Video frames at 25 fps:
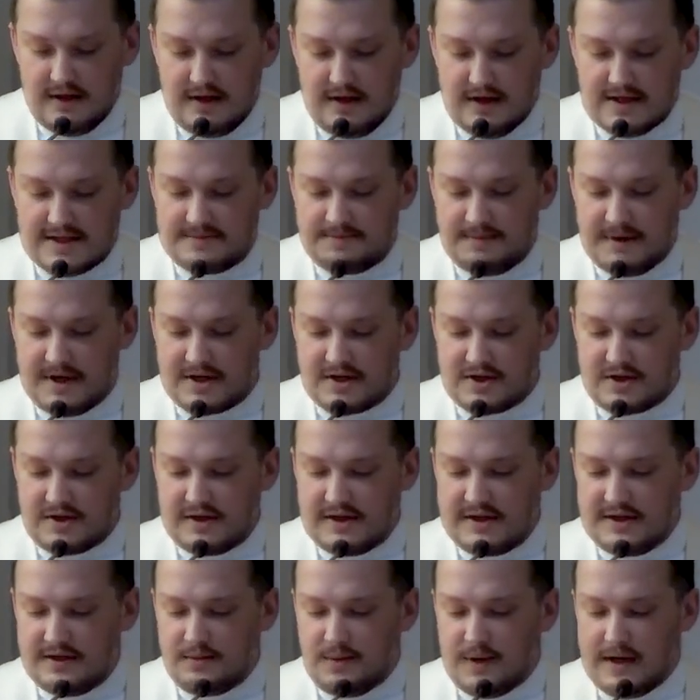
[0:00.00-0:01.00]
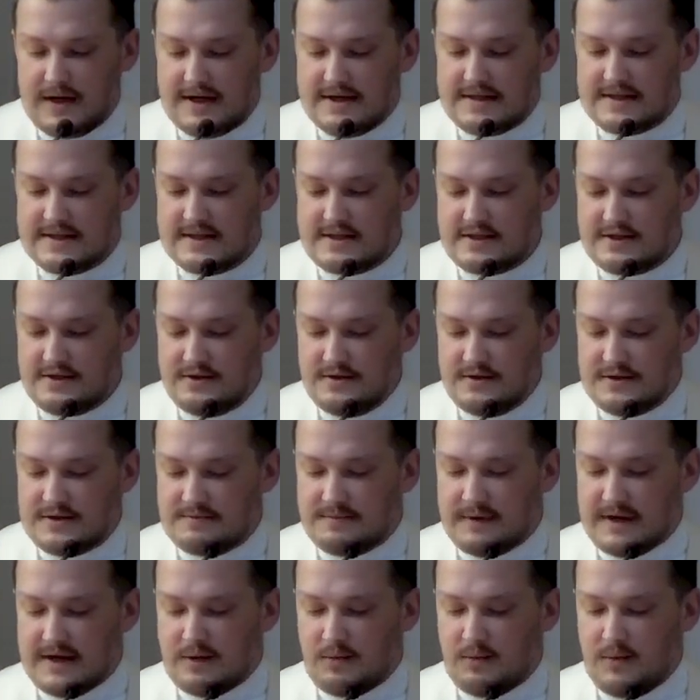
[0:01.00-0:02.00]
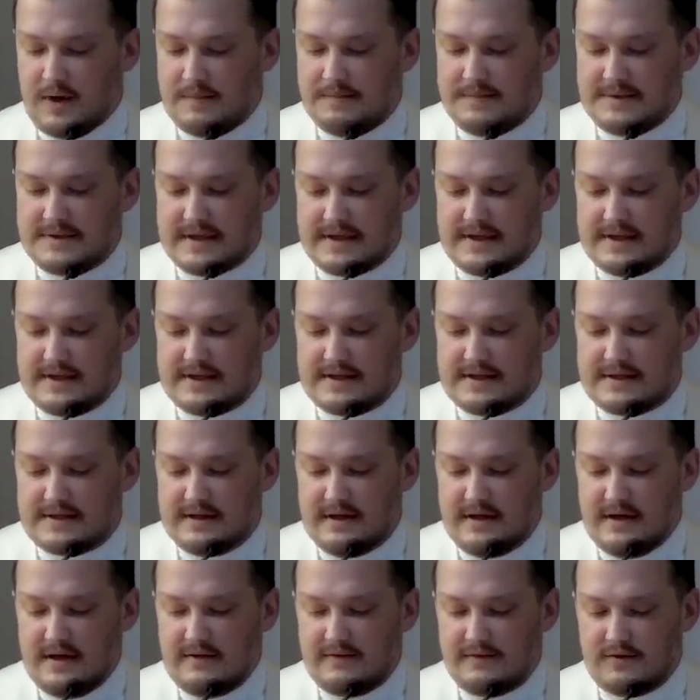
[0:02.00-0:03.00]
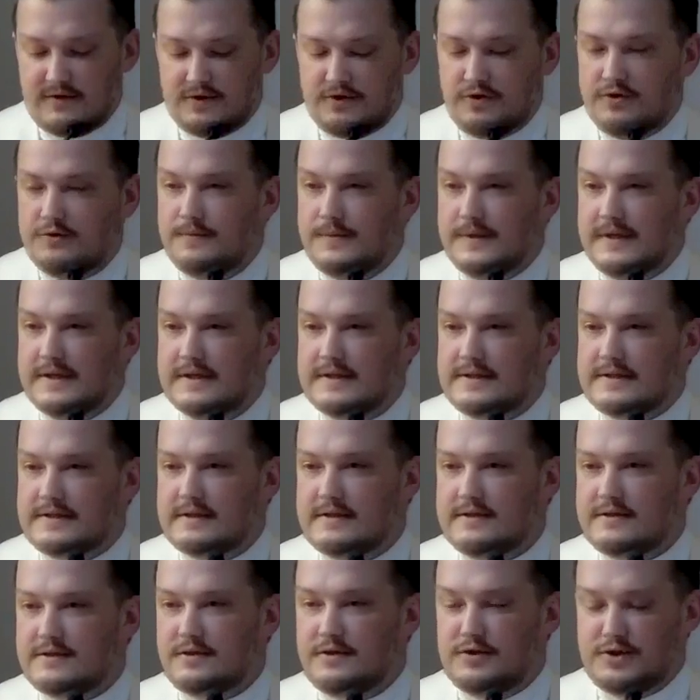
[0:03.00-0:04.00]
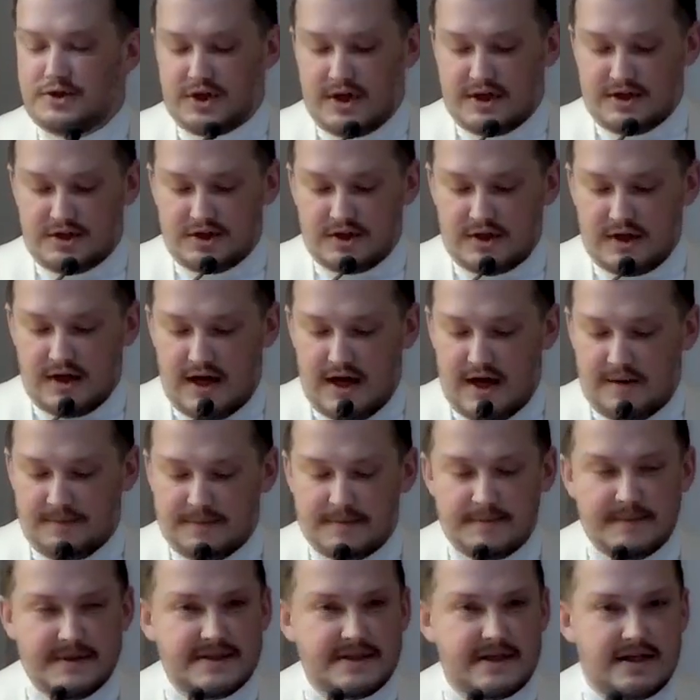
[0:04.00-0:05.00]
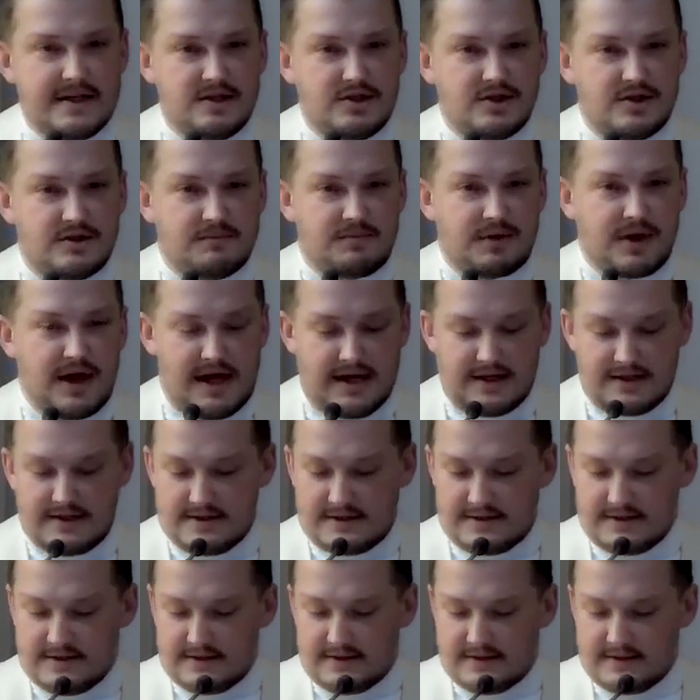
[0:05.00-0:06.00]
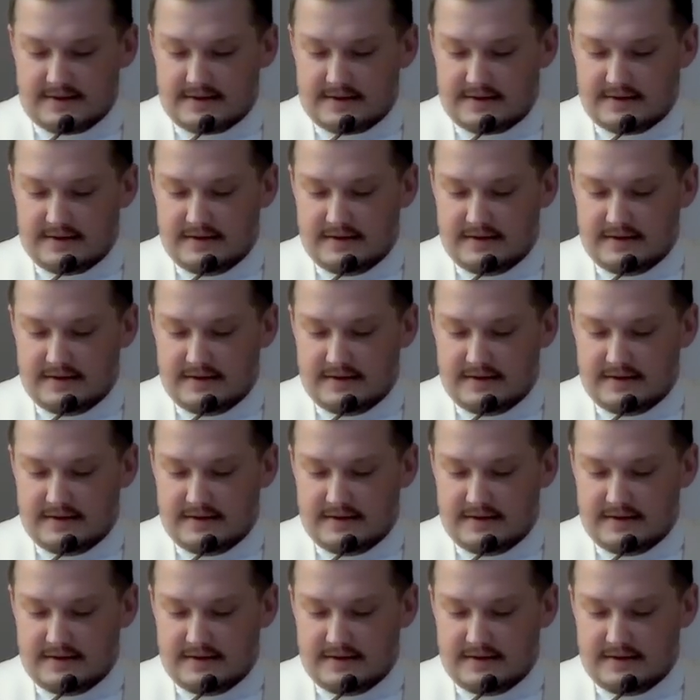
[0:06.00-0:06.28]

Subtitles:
especially in the ways it's used by websites for dubious search engine optimization practices.